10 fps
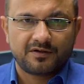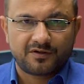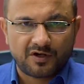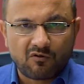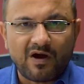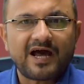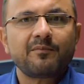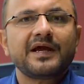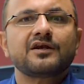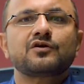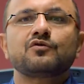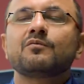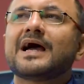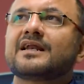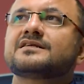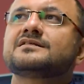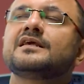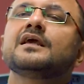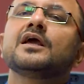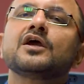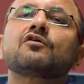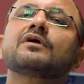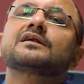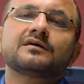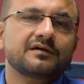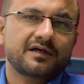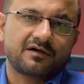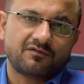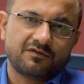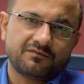requirement to manage the quick turnaround.